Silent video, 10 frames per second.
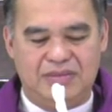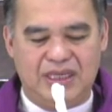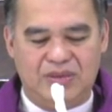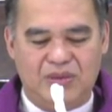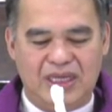
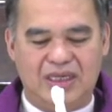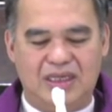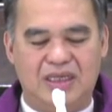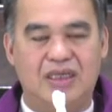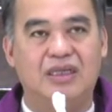by the
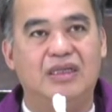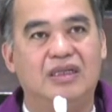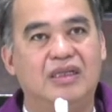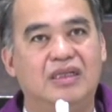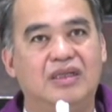one
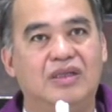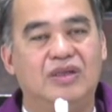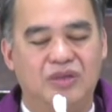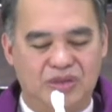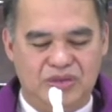
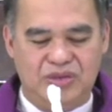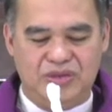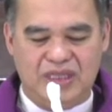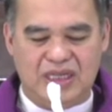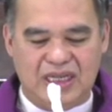
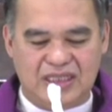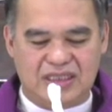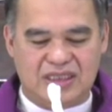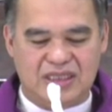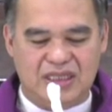who
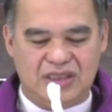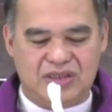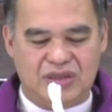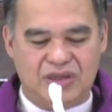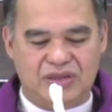directs
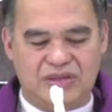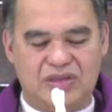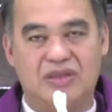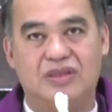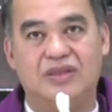his
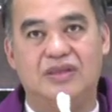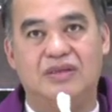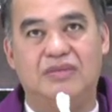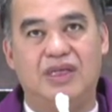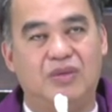thoughts,
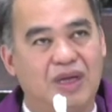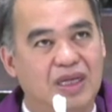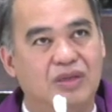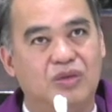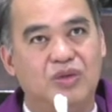by the
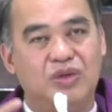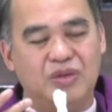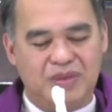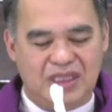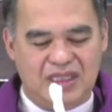one to
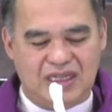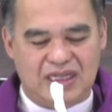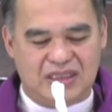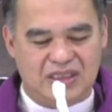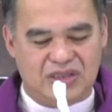whom he
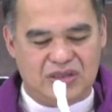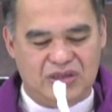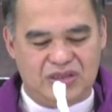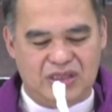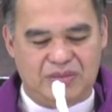directs his
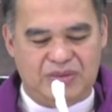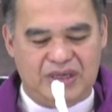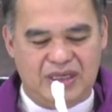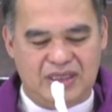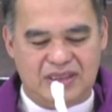thoughts and
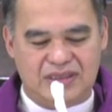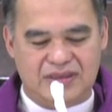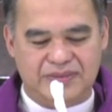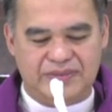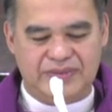
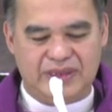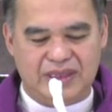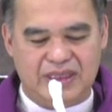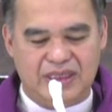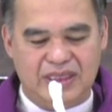prayers.
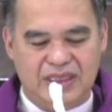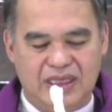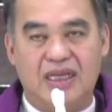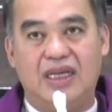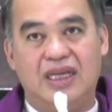
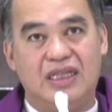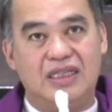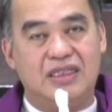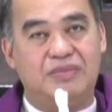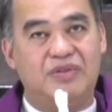It
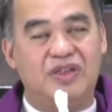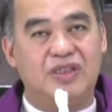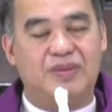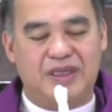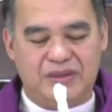is the
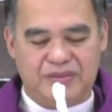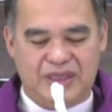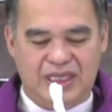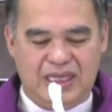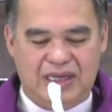first part of
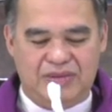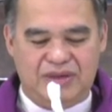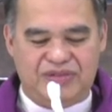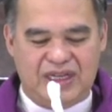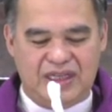the
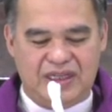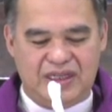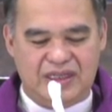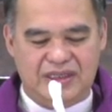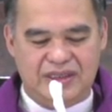Our
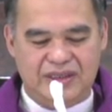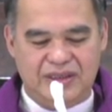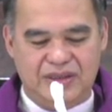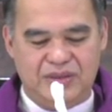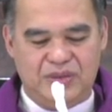Father,
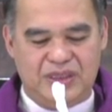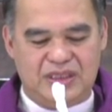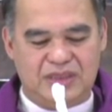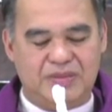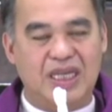
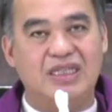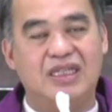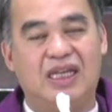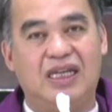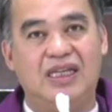which is
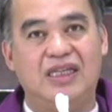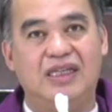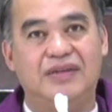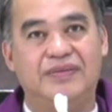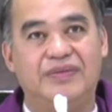basically